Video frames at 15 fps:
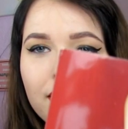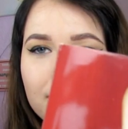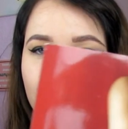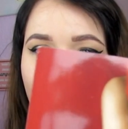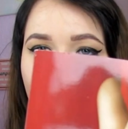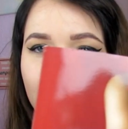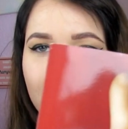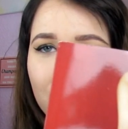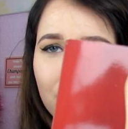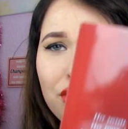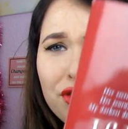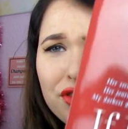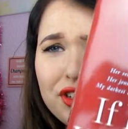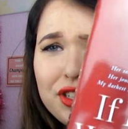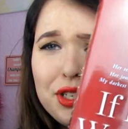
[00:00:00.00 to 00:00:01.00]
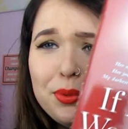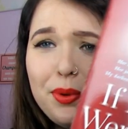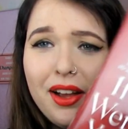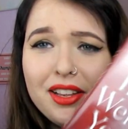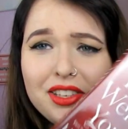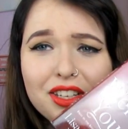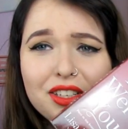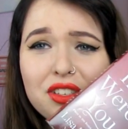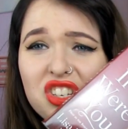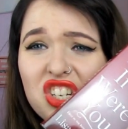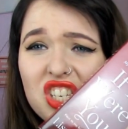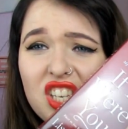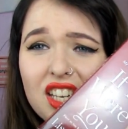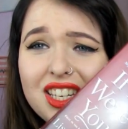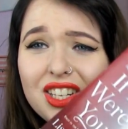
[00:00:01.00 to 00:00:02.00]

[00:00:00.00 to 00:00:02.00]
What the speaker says: sexy the cover is as well. It's like such a sexy